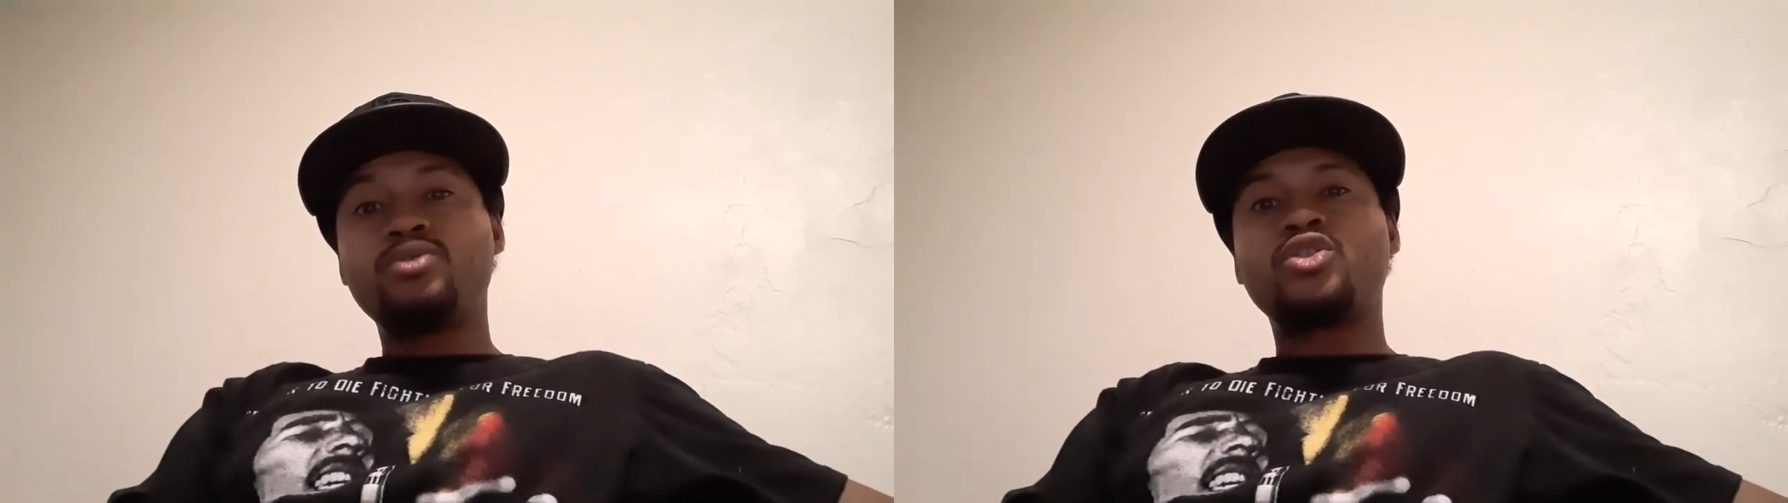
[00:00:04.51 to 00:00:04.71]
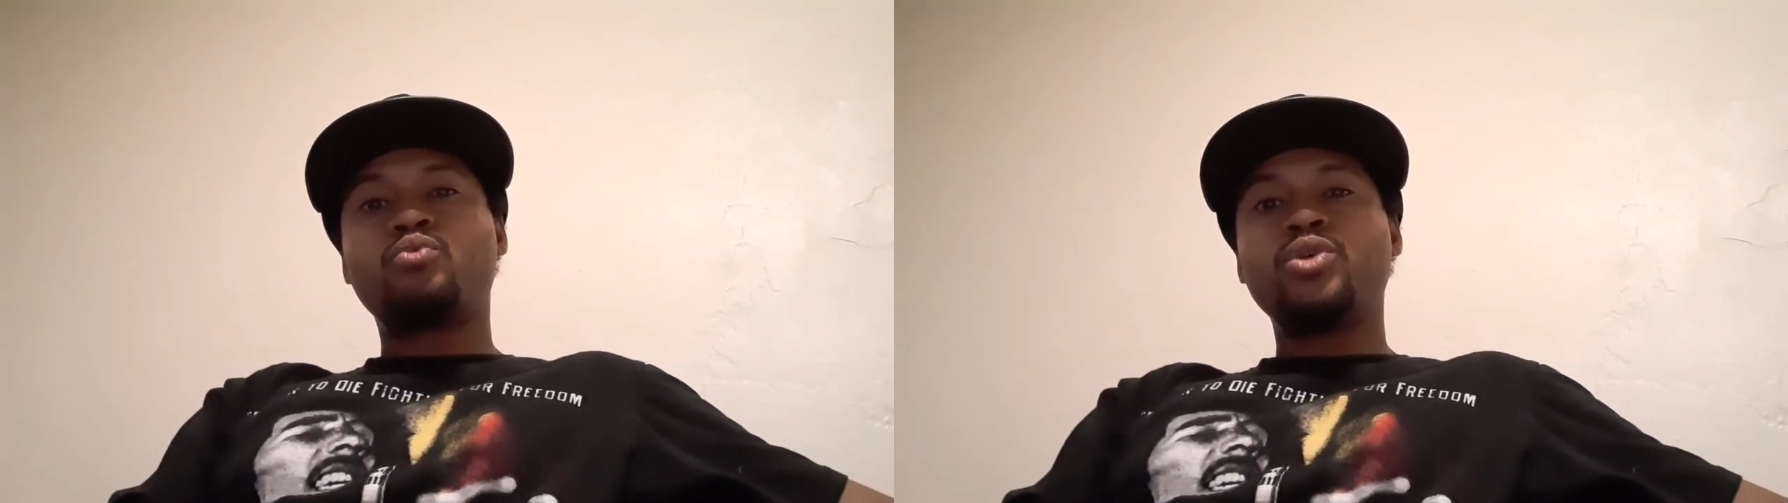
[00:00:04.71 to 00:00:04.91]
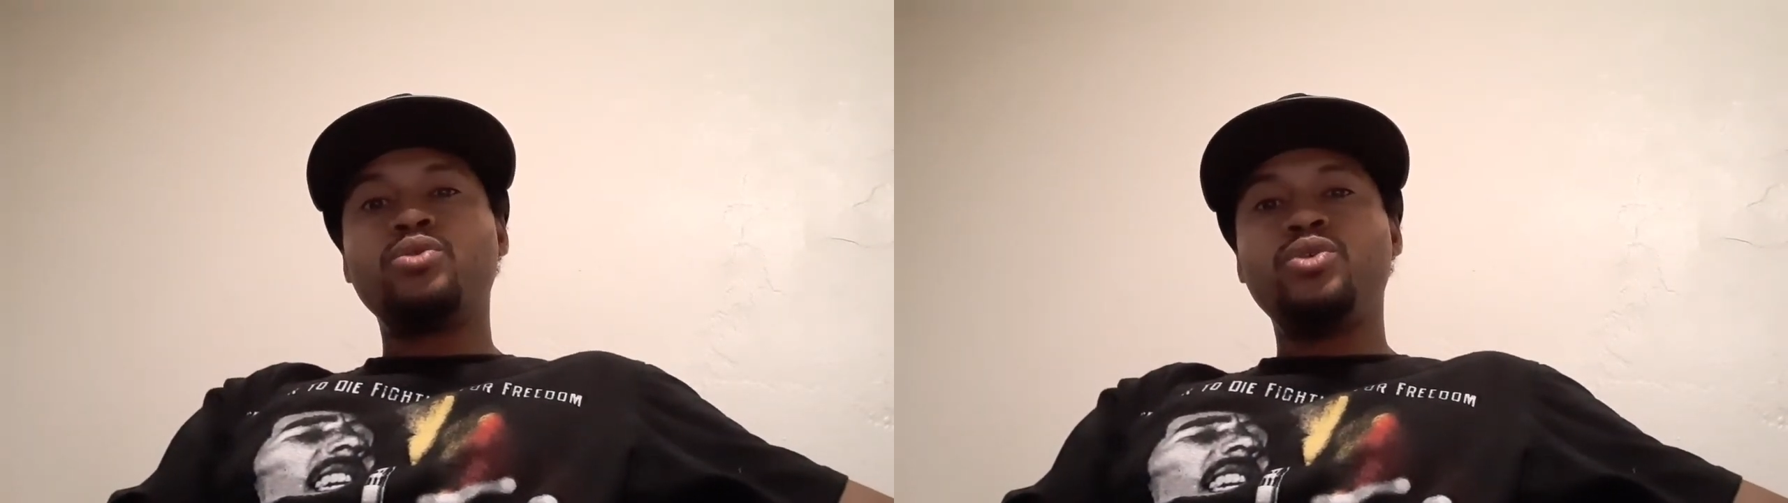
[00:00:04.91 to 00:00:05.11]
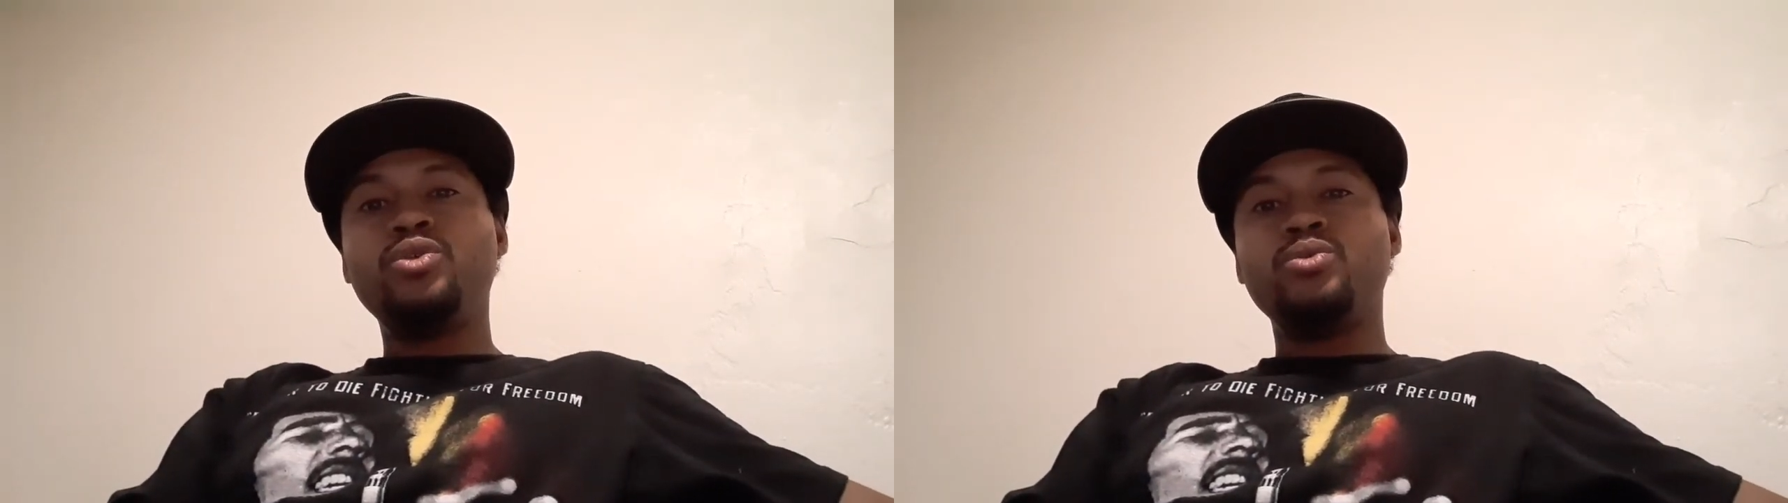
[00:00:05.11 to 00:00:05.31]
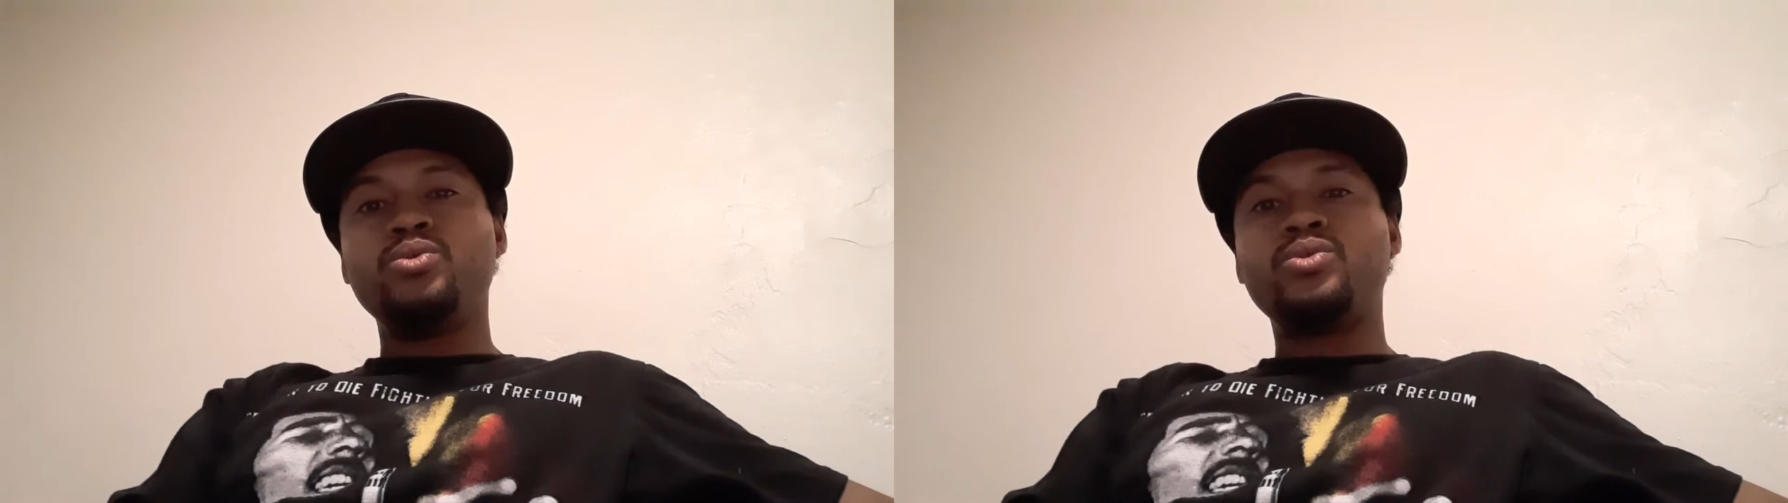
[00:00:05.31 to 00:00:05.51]
Surreal
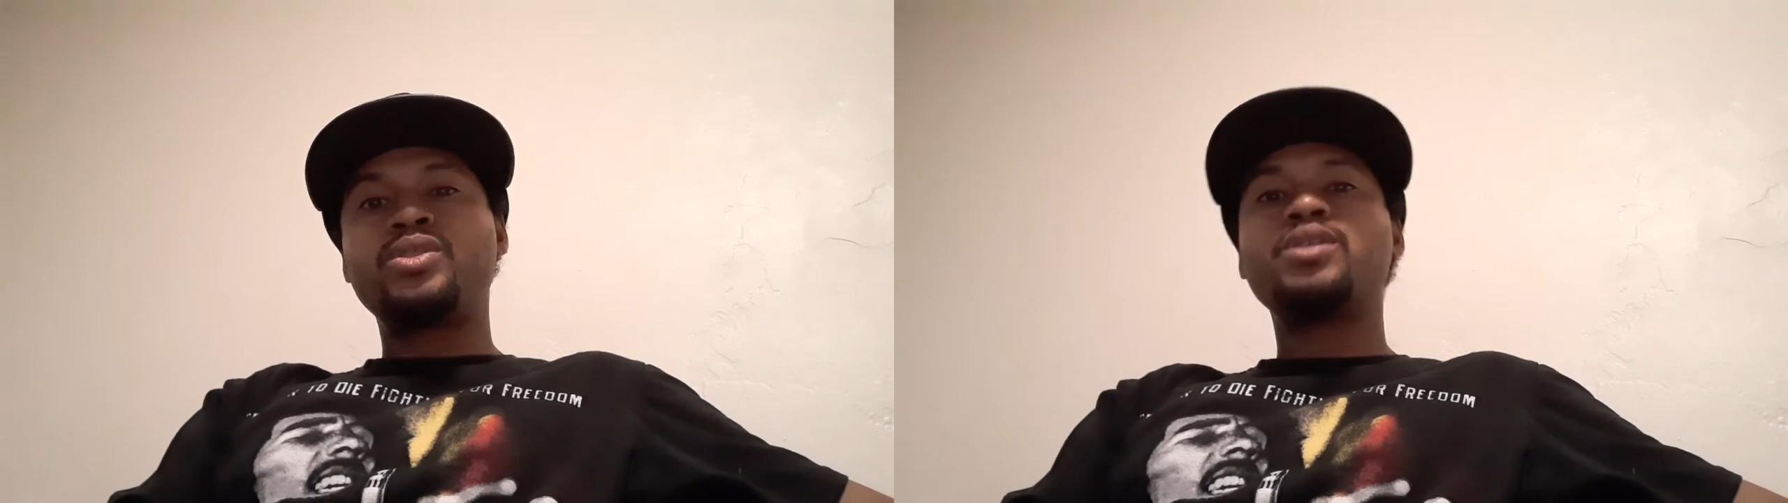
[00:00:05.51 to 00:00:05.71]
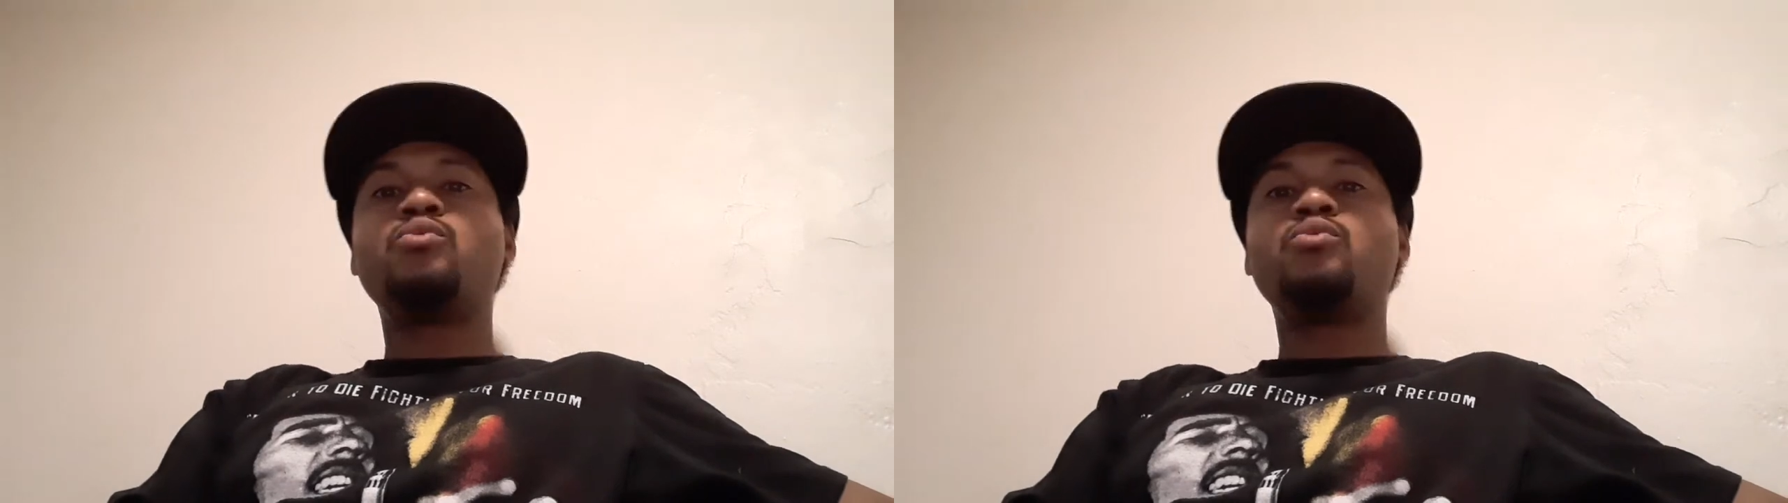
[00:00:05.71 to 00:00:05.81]
News,